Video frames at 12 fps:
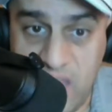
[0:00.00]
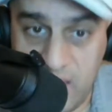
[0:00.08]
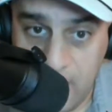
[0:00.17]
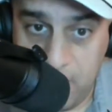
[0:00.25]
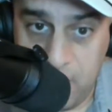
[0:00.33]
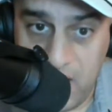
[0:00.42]

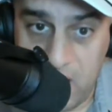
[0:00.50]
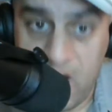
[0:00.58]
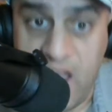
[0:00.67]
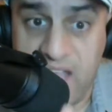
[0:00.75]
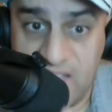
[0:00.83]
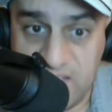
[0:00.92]
that
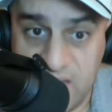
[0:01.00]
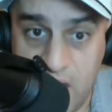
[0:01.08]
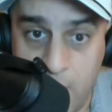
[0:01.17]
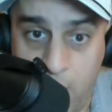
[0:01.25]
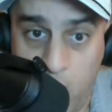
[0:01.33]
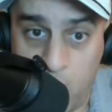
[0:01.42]
player does
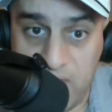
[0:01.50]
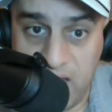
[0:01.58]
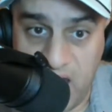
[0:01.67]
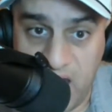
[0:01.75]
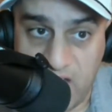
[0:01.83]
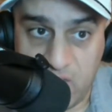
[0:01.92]
not uphold
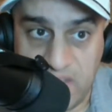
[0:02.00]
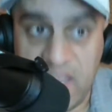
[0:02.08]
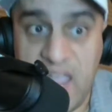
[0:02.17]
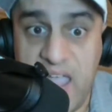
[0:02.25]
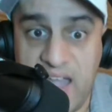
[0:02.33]
that contract,